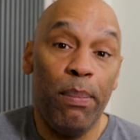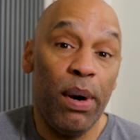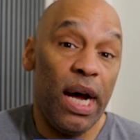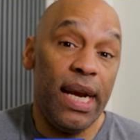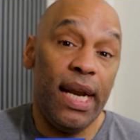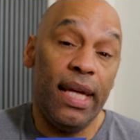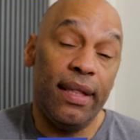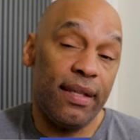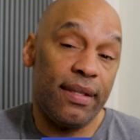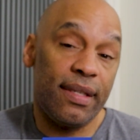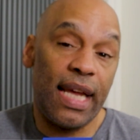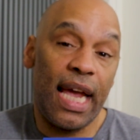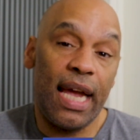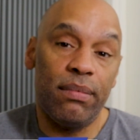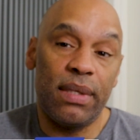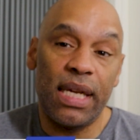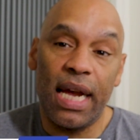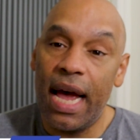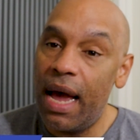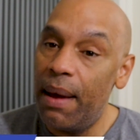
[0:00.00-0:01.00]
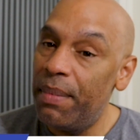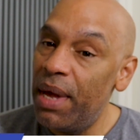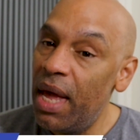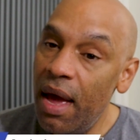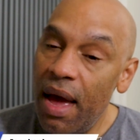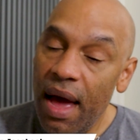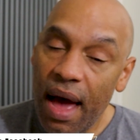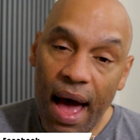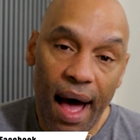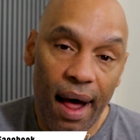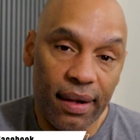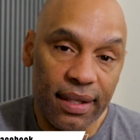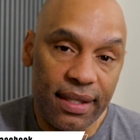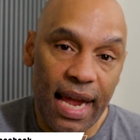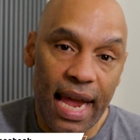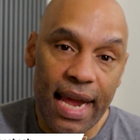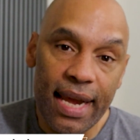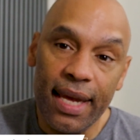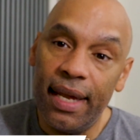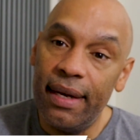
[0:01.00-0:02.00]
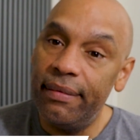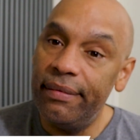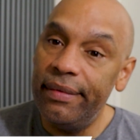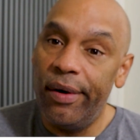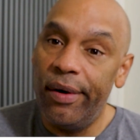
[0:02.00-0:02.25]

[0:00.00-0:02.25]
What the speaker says: But at the same time, I'll take it.